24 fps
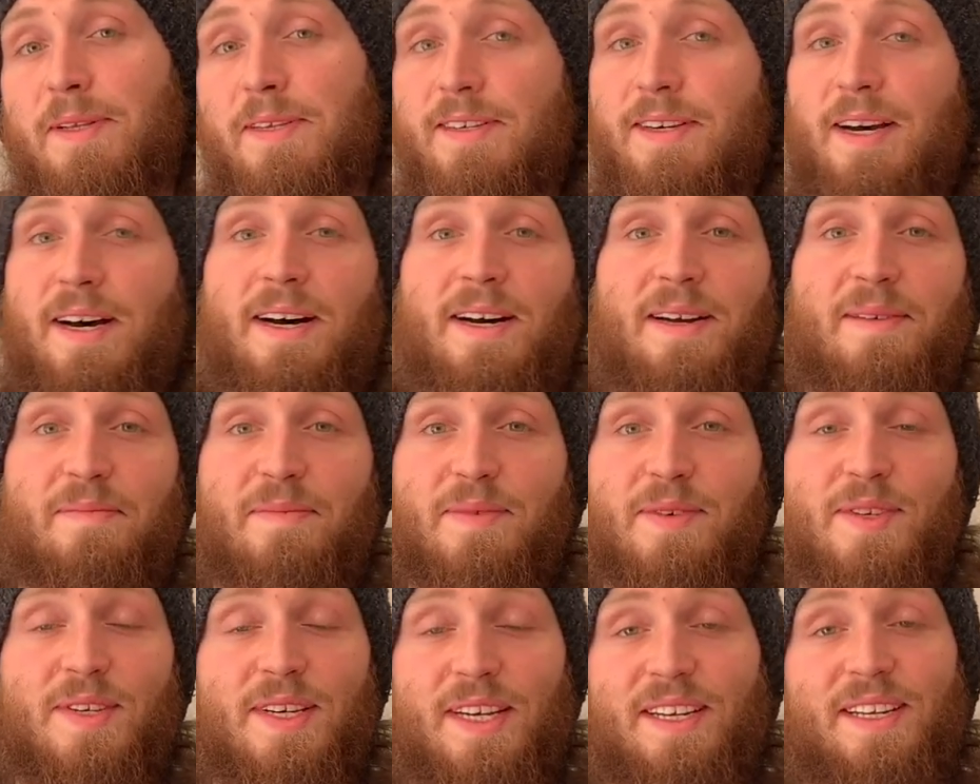
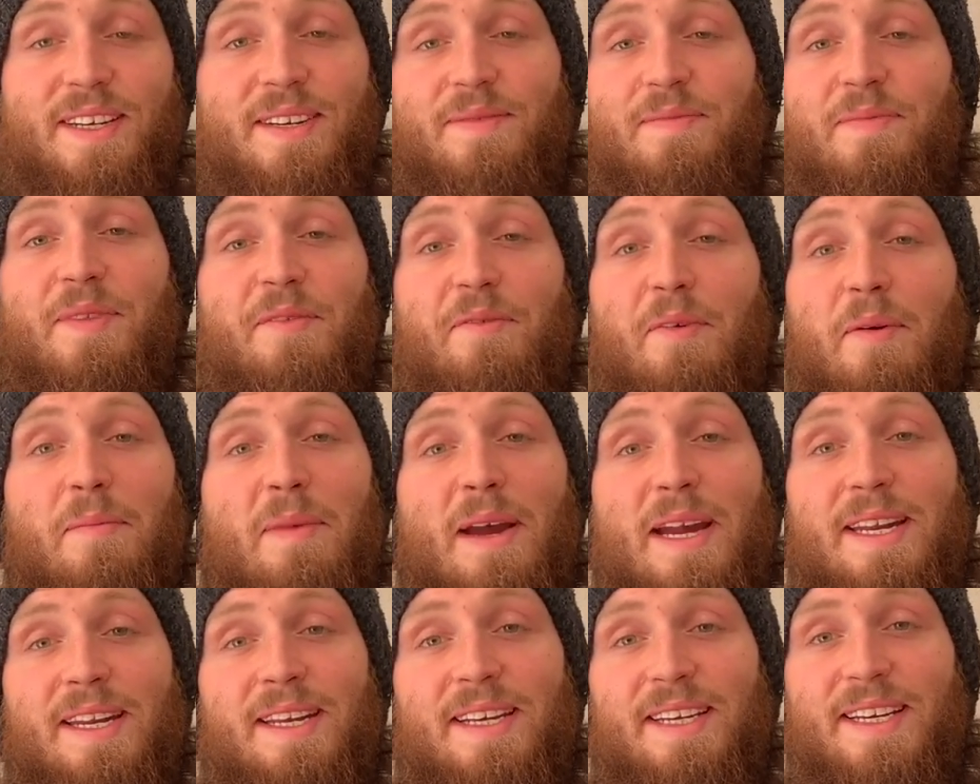times in the
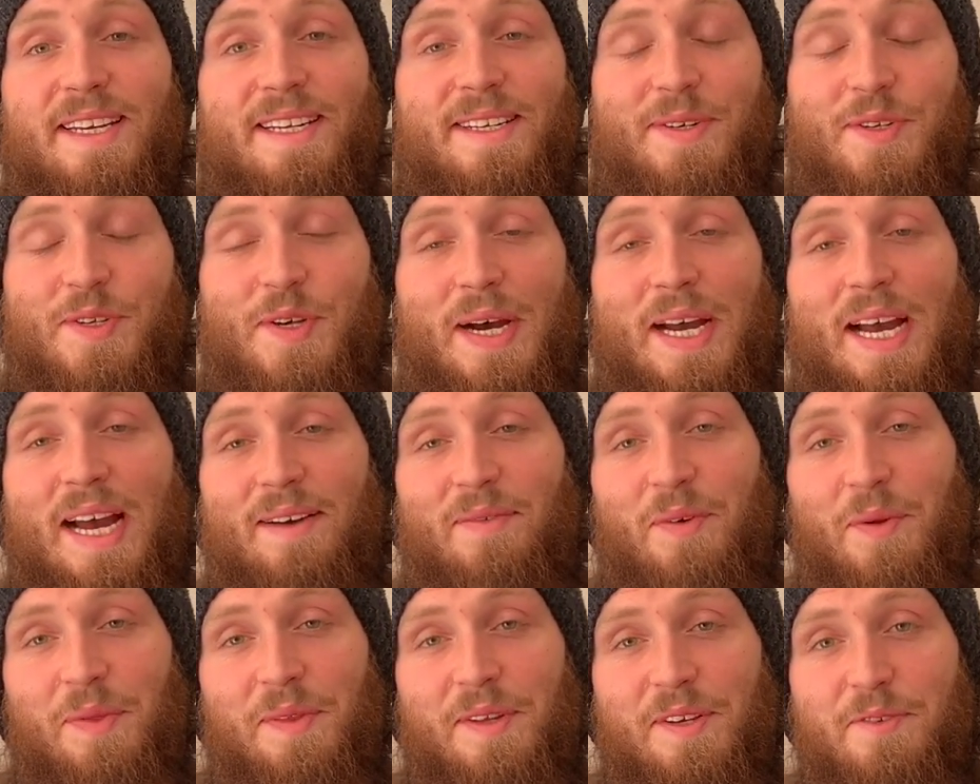remaining years I have
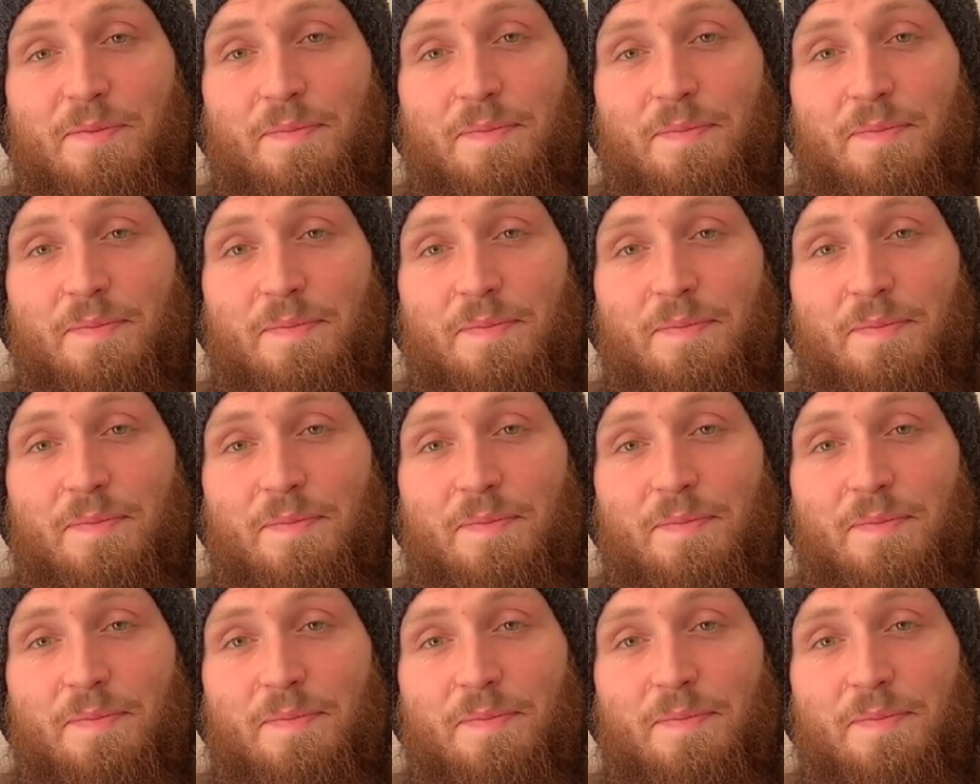on this